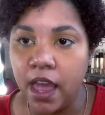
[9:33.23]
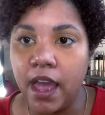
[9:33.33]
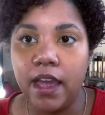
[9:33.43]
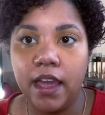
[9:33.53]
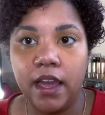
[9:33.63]

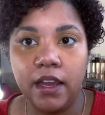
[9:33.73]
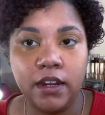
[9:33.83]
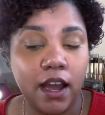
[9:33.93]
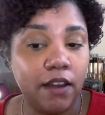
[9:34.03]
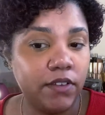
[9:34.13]
And
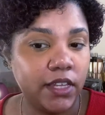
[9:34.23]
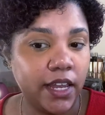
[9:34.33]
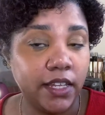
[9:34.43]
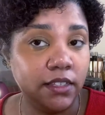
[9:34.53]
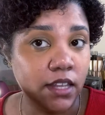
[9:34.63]
I feel like
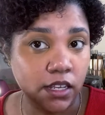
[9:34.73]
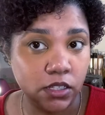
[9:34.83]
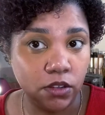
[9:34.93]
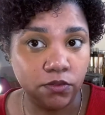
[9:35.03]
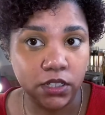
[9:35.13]
it does
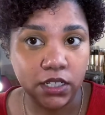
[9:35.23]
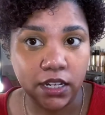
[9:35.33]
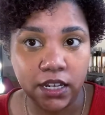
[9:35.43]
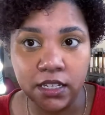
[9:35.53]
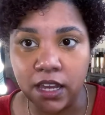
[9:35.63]
look really
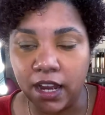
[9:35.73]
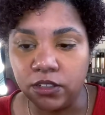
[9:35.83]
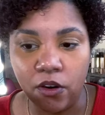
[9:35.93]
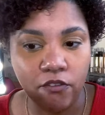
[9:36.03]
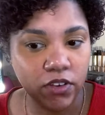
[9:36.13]
nice. I
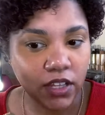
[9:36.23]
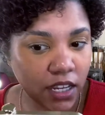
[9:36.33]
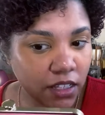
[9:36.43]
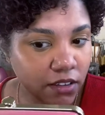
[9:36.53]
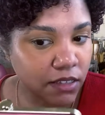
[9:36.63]
don't feel like it
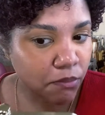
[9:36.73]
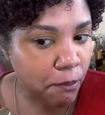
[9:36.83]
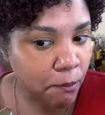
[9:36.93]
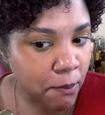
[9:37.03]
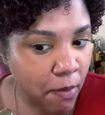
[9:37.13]
looks
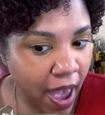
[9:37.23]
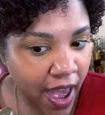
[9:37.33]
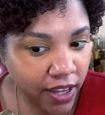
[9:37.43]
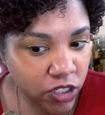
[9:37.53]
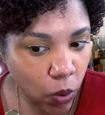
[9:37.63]

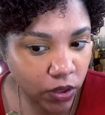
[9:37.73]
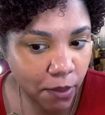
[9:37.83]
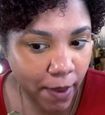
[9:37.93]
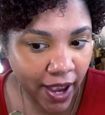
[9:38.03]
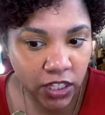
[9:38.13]
matte, totally
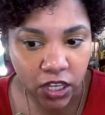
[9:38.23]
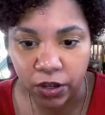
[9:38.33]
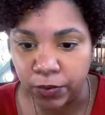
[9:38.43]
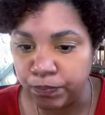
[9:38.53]
matte though.